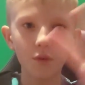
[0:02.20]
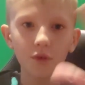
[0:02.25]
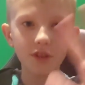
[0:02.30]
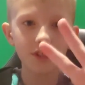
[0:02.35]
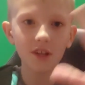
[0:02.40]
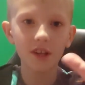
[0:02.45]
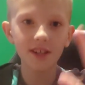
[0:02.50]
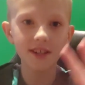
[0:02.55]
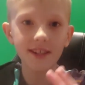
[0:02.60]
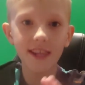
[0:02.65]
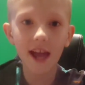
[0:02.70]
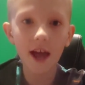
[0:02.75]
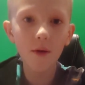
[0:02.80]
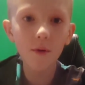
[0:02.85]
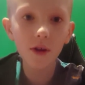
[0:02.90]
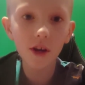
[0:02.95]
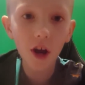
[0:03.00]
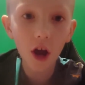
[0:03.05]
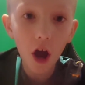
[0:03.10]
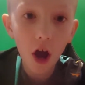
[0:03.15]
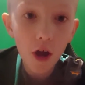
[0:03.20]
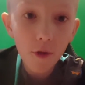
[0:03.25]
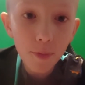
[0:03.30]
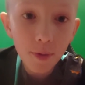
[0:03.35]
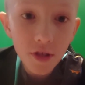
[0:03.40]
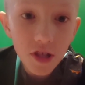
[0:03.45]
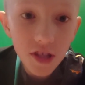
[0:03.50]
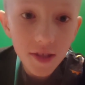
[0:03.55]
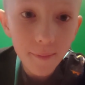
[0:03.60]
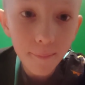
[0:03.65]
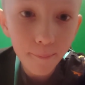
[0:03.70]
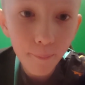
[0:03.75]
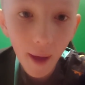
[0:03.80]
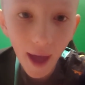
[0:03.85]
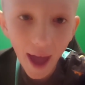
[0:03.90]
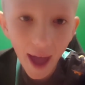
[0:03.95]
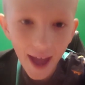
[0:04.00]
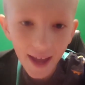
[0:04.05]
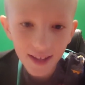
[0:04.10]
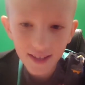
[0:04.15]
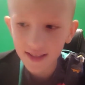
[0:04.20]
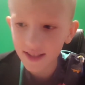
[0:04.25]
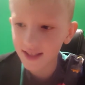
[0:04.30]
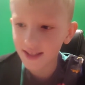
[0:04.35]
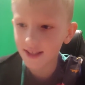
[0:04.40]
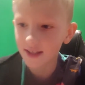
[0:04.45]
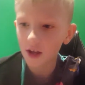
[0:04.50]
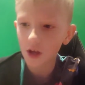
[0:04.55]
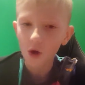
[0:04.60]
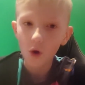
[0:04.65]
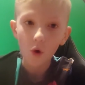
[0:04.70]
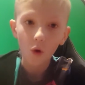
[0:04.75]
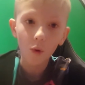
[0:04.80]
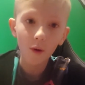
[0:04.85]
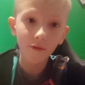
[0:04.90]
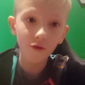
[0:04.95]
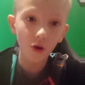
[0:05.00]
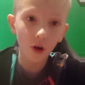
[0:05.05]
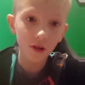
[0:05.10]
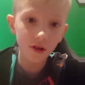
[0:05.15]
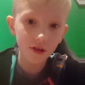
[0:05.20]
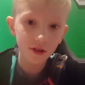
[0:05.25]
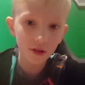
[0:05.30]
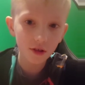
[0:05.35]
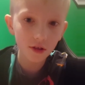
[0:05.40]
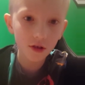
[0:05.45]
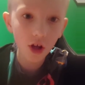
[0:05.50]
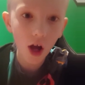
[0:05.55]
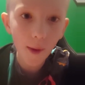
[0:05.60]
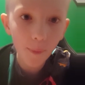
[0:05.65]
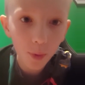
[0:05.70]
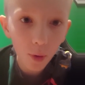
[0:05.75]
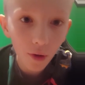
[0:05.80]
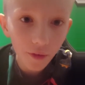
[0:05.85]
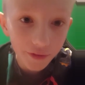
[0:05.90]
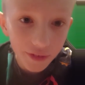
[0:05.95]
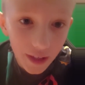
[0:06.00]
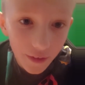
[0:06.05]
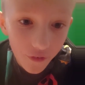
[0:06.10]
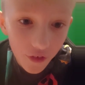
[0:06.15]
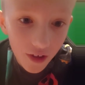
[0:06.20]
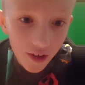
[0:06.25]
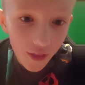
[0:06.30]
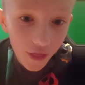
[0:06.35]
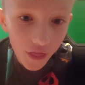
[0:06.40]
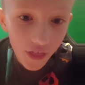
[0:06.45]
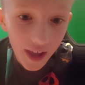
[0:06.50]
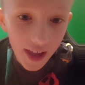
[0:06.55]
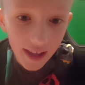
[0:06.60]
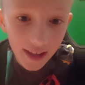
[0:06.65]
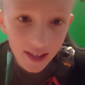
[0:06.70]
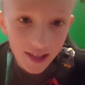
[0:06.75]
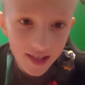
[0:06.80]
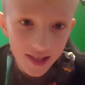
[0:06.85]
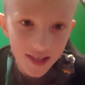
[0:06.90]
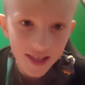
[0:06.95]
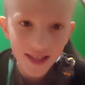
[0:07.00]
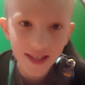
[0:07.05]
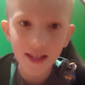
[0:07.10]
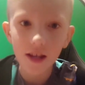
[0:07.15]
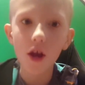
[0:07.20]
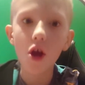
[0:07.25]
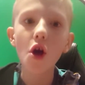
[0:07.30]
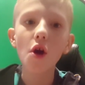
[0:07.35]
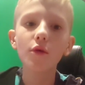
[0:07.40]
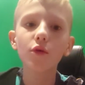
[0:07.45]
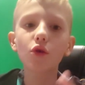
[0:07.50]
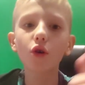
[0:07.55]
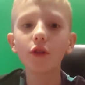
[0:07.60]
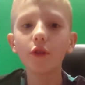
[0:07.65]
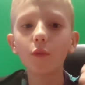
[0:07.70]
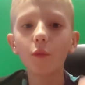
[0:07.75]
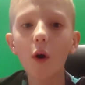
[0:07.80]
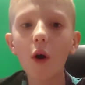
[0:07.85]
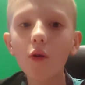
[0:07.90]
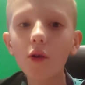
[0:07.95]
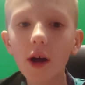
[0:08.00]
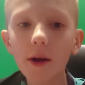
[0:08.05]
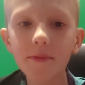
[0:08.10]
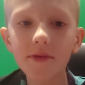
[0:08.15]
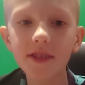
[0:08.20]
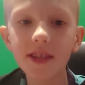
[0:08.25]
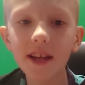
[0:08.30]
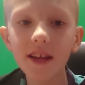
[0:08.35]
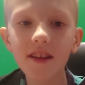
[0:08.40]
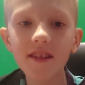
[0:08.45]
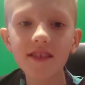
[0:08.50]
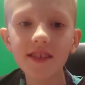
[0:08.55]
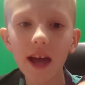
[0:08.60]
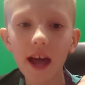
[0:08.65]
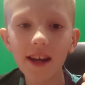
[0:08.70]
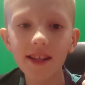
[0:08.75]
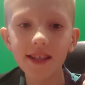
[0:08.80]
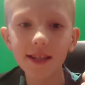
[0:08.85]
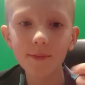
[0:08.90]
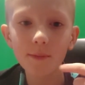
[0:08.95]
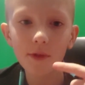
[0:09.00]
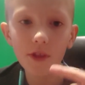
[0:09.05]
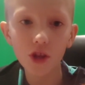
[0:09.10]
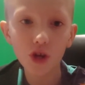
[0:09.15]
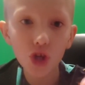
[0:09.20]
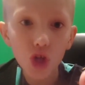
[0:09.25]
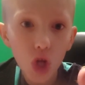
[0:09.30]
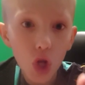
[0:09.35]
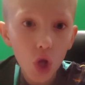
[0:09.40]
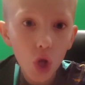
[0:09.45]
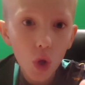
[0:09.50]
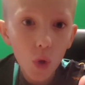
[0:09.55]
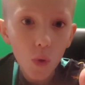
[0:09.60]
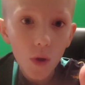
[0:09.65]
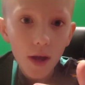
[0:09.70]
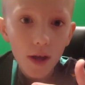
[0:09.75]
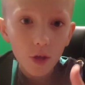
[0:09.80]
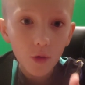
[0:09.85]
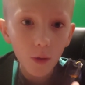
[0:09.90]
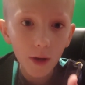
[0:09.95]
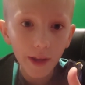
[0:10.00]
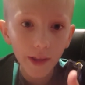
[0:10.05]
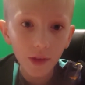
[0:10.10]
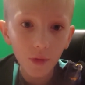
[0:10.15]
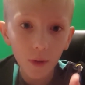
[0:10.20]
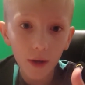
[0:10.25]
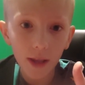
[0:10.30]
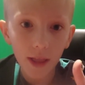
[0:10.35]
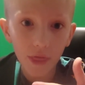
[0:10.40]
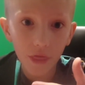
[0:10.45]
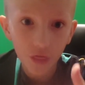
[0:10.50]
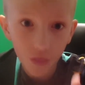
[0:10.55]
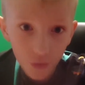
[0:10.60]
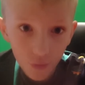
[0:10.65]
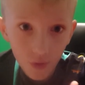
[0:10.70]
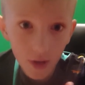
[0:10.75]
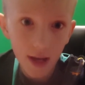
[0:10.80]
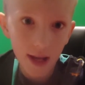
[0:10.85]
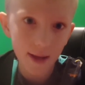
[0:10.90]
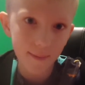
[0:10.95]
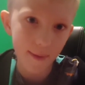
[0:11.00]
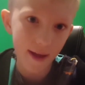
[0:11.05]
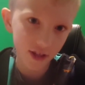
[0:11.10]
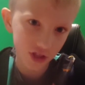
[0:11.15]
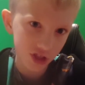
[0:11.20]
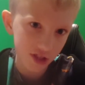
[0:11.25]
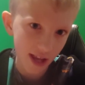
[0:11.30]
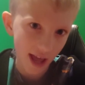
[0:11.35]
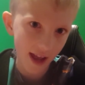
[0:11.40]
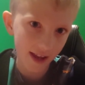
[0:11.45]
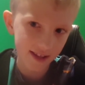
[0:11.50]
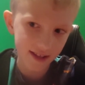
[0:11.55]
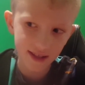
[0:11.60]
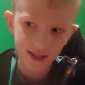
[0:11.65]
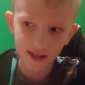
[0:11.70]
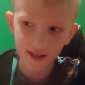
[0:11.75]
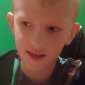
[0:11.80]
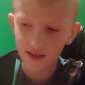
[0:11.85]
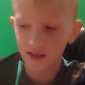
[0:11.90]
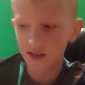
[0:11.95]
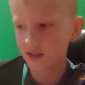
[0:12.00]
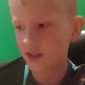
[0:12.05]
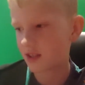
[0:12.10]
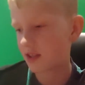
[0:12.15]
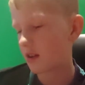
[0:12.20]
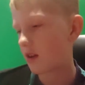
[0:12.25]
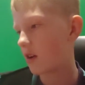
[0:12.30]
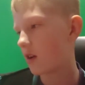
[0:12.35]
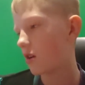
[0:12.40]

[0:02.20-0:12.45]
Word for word: Also guys, today we're going to open some packs. We've got a couple of different things. We've got the World Cup stickers and some of the new 2023 Match Attax stickers.